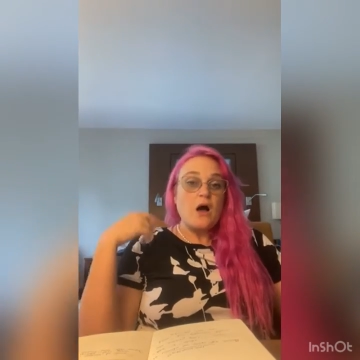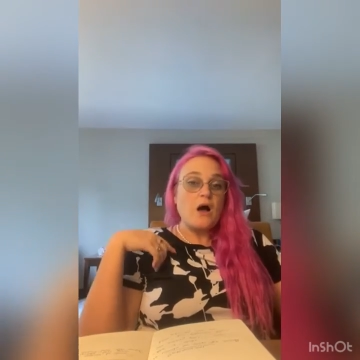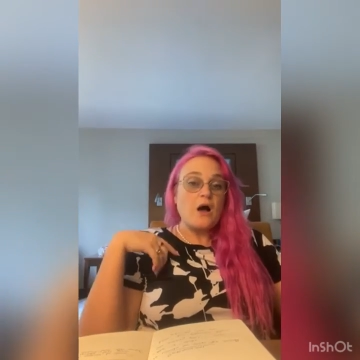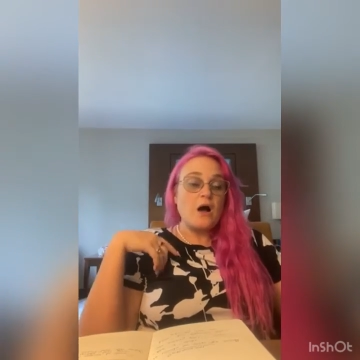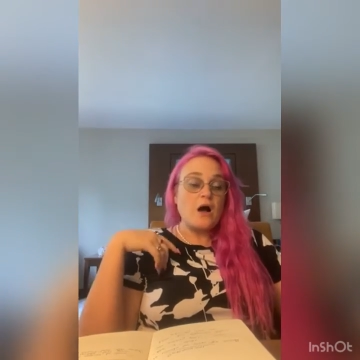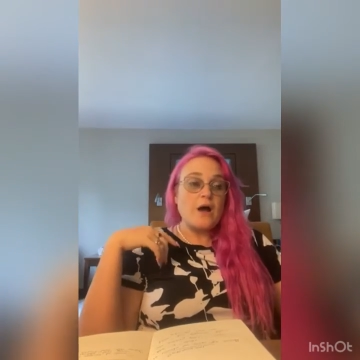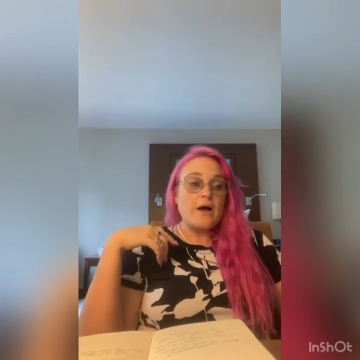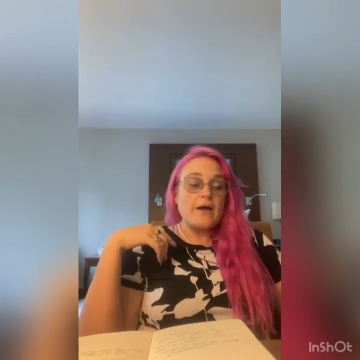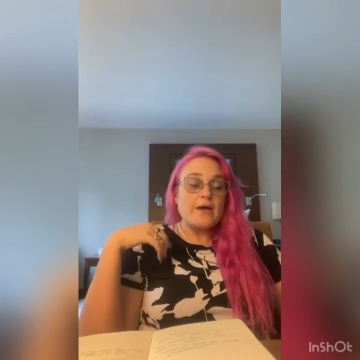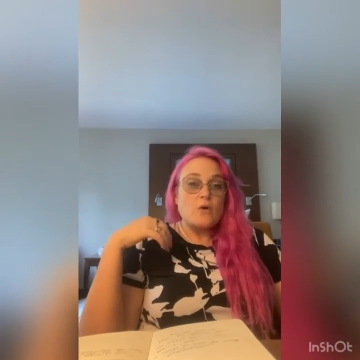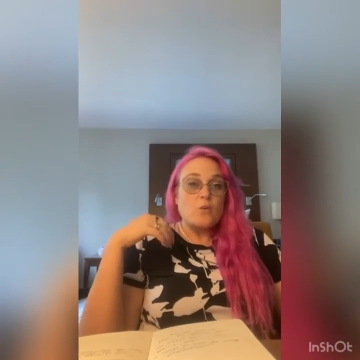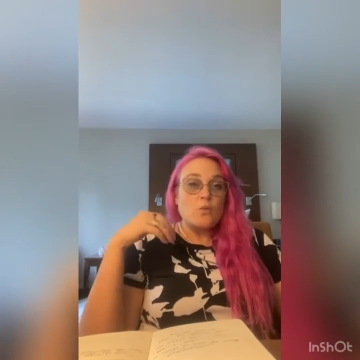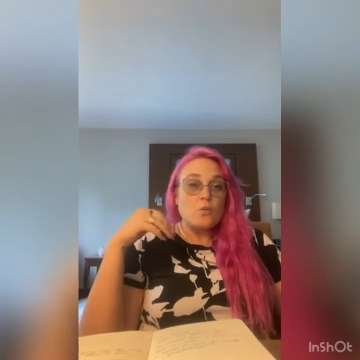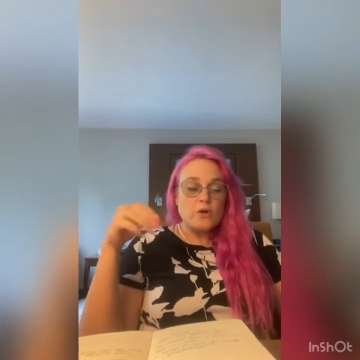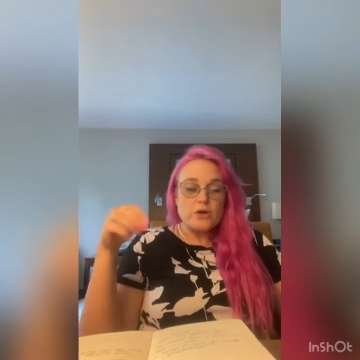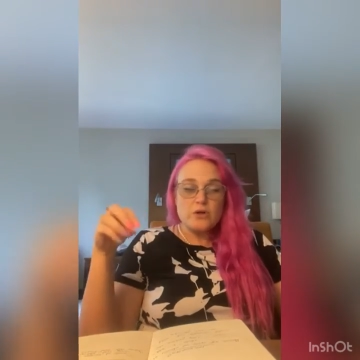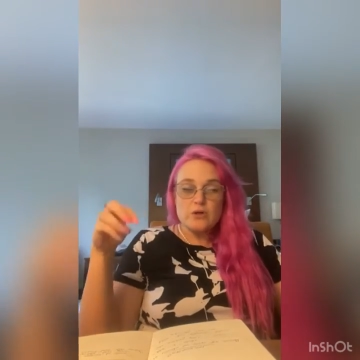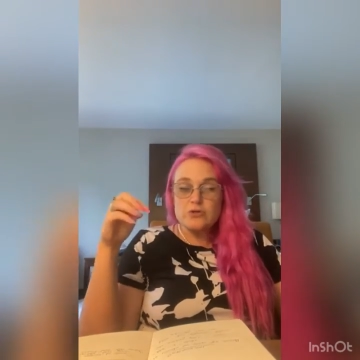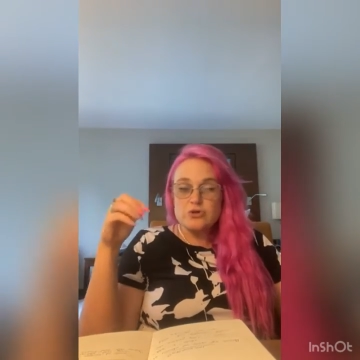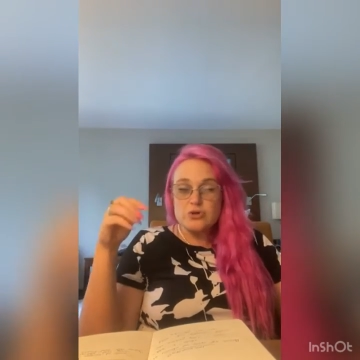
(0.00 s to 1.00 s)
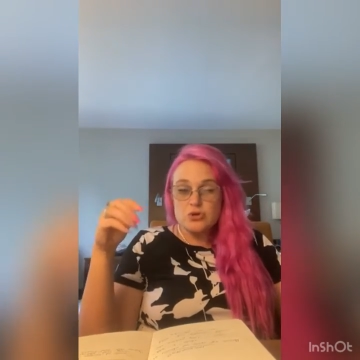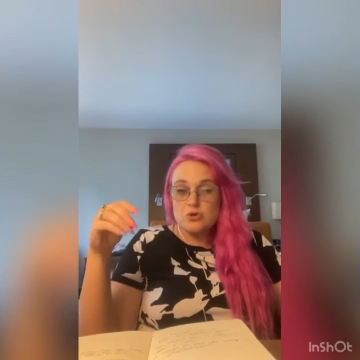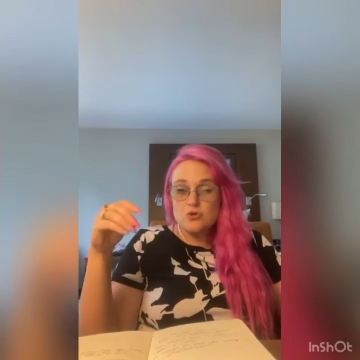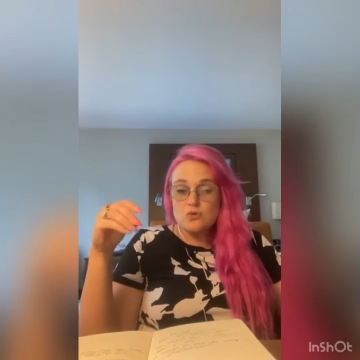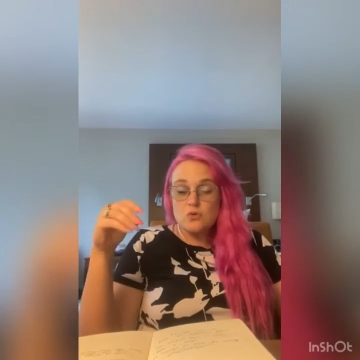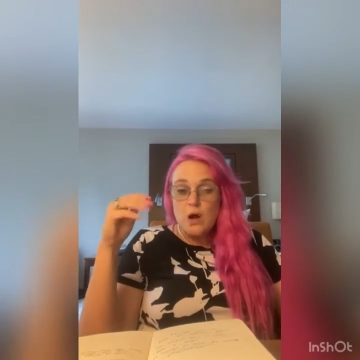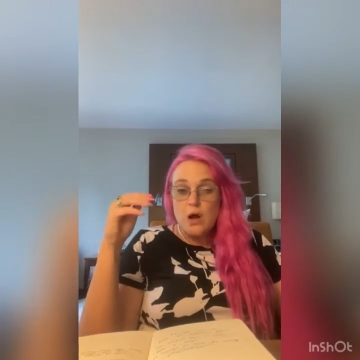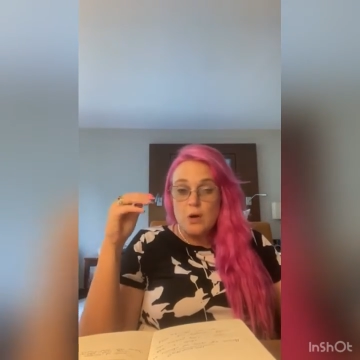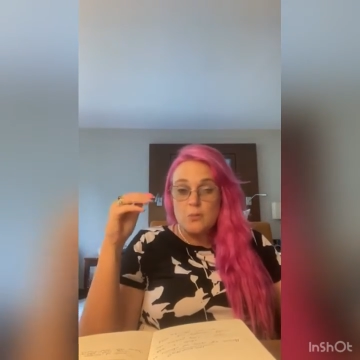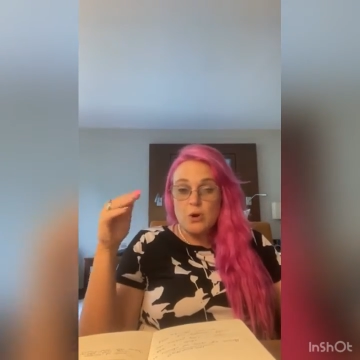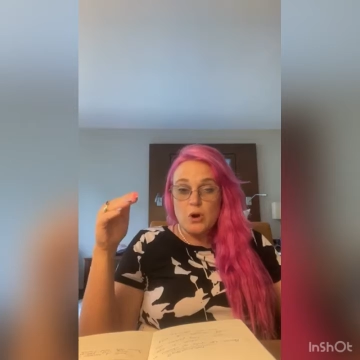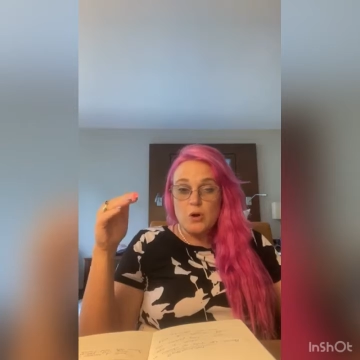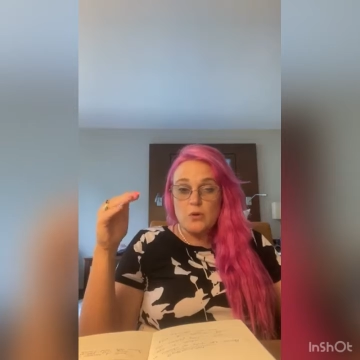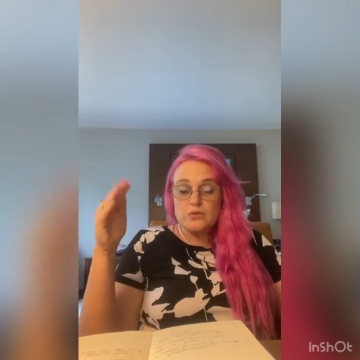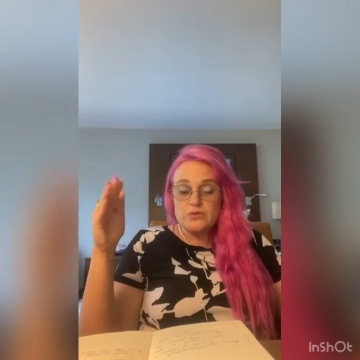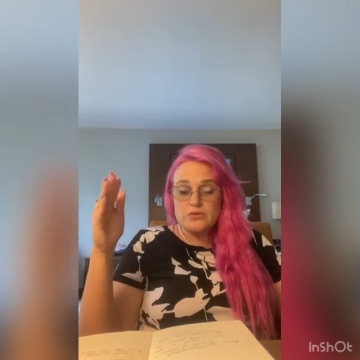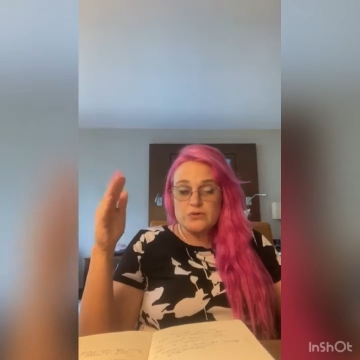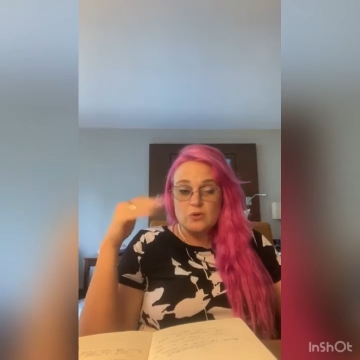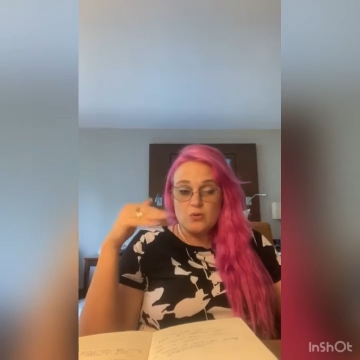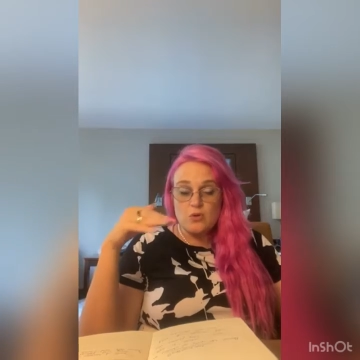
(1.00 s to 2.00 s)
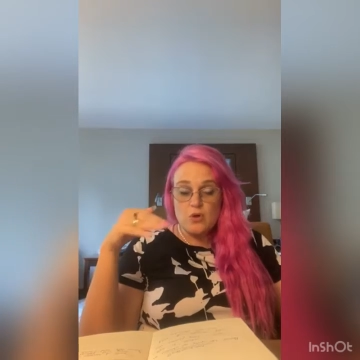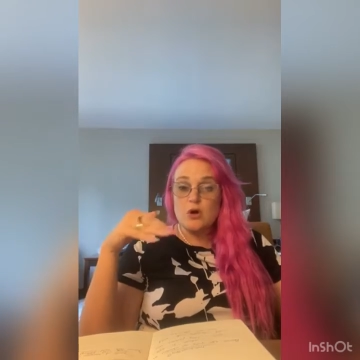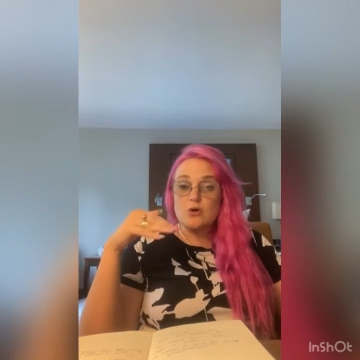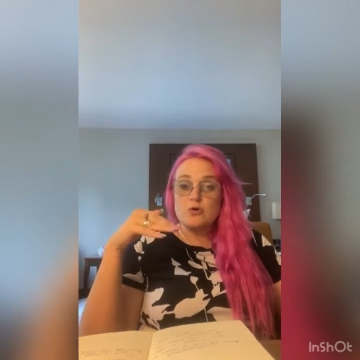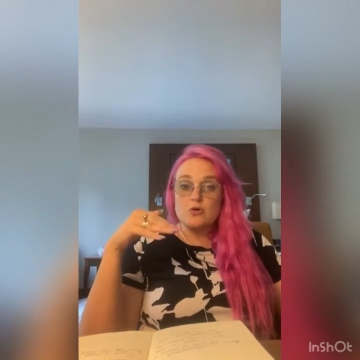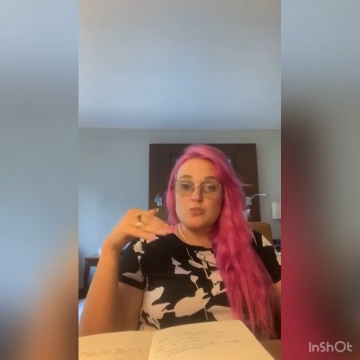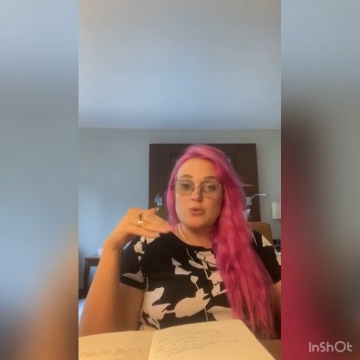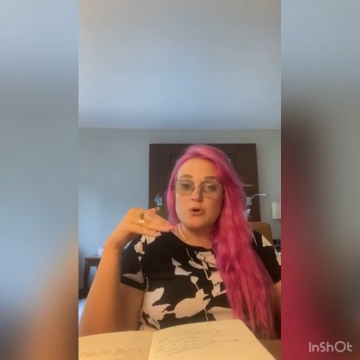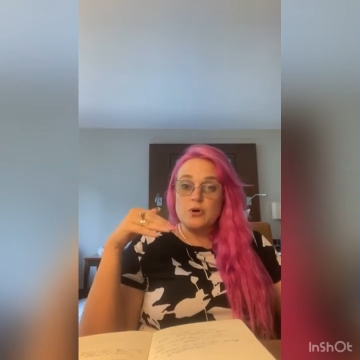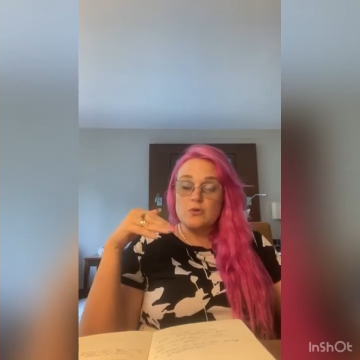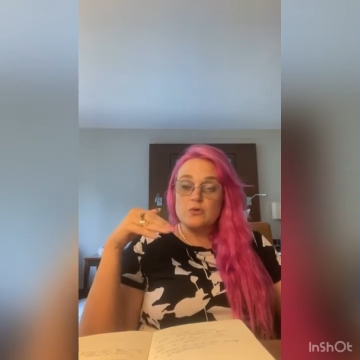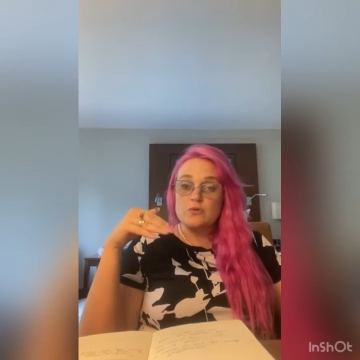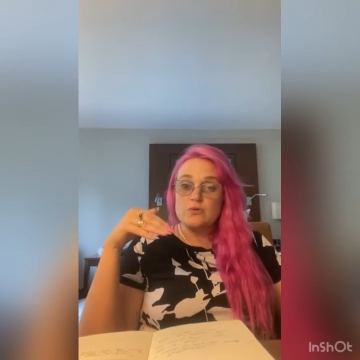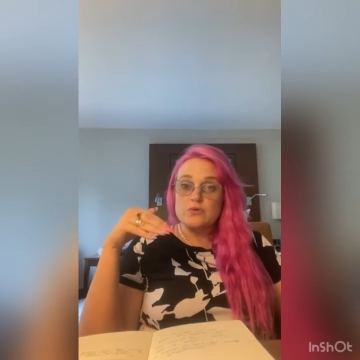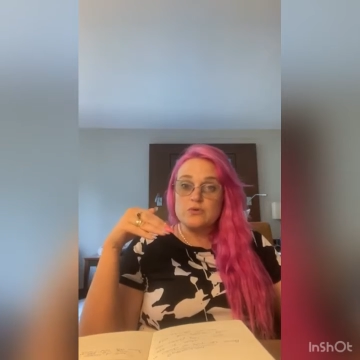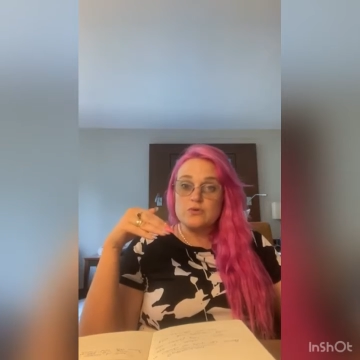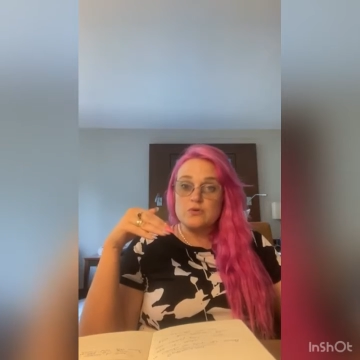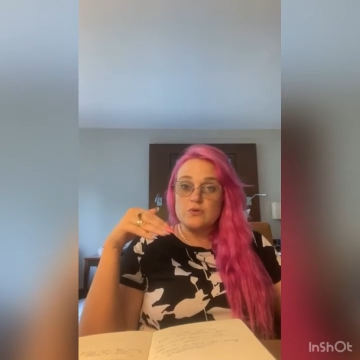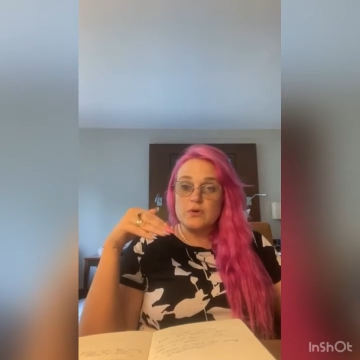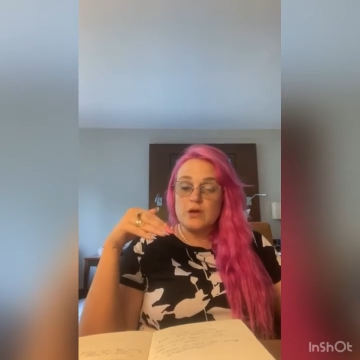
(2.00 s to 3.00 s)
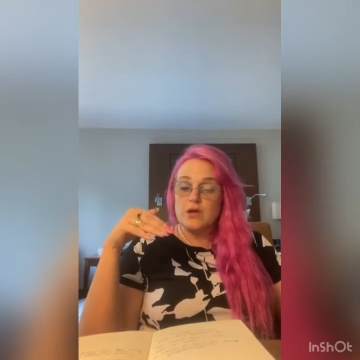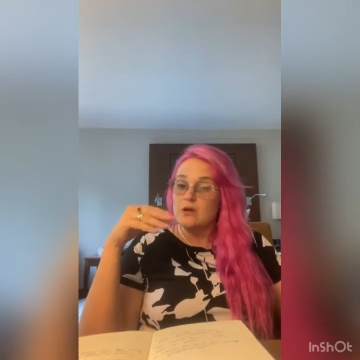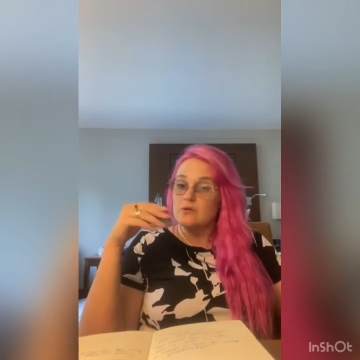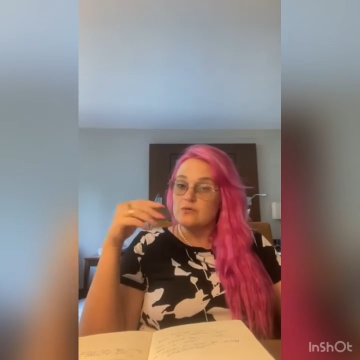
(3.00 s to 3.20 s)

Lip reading: I will do a post, a longer post, okay?